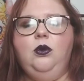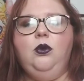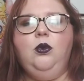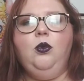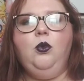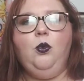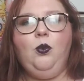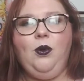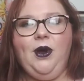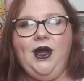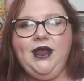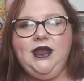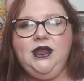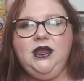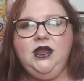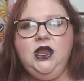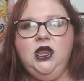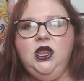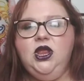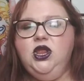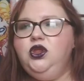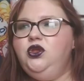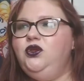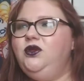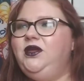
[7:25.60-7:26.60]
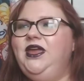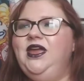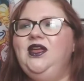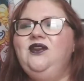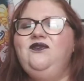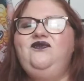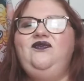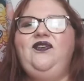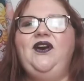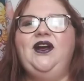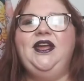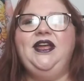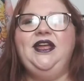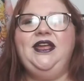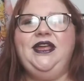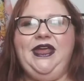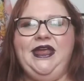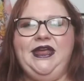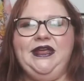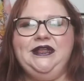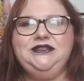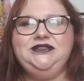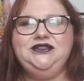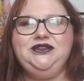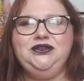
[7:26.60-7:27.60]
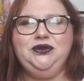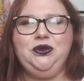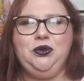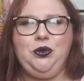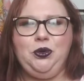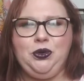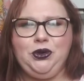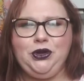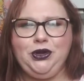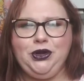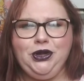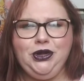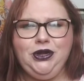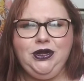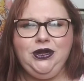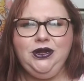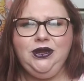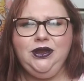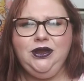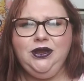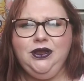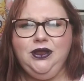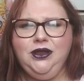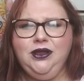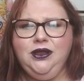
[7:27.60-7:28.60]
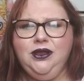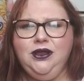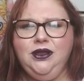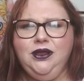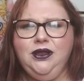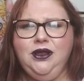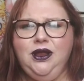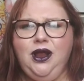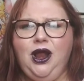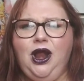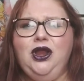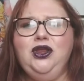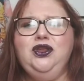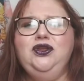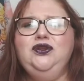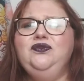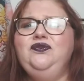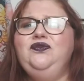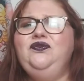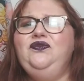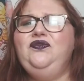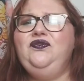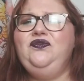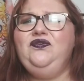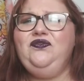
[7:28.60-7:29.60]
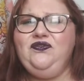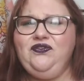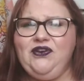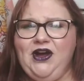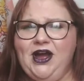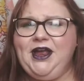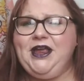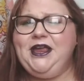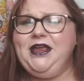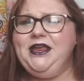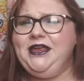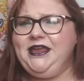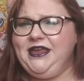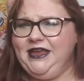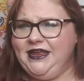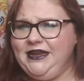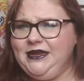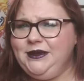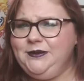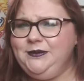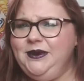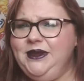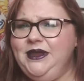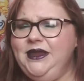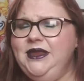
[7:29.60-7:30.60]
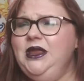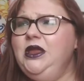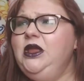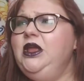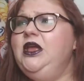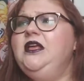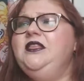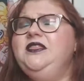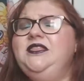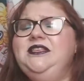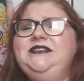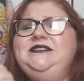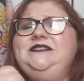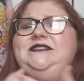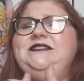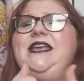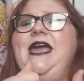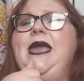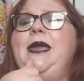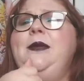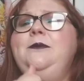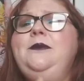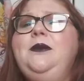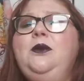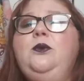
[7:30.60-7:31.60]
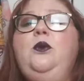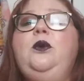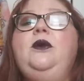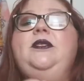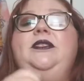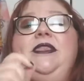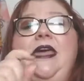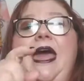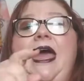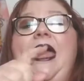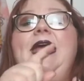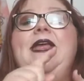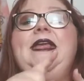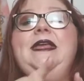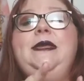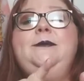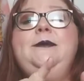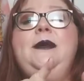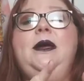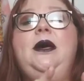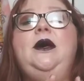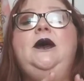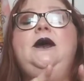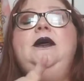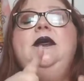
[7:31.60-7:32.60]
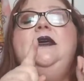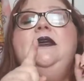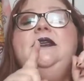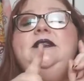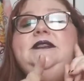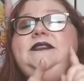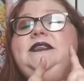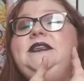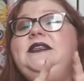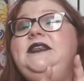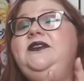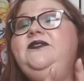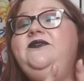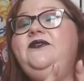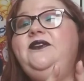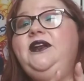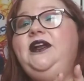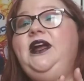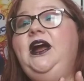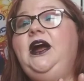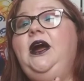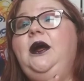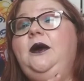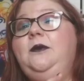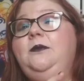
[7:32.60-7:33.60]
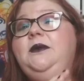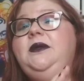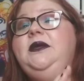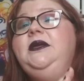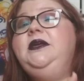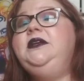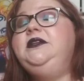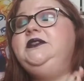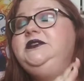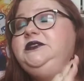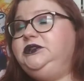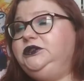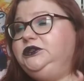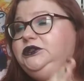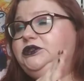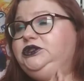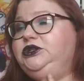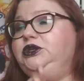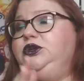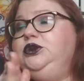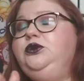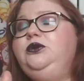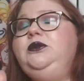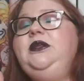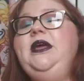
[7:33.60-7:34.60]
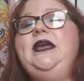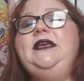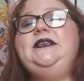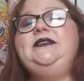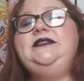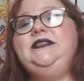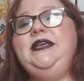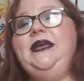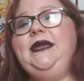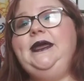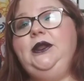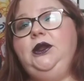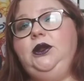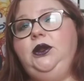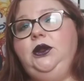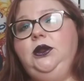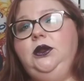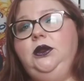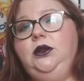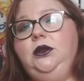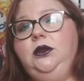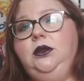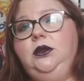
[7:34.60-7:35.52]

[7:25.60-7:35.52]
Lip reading: What? You can't fucking cancel an order? Are you fucking kidding me? That email didn't even come till 2 days later.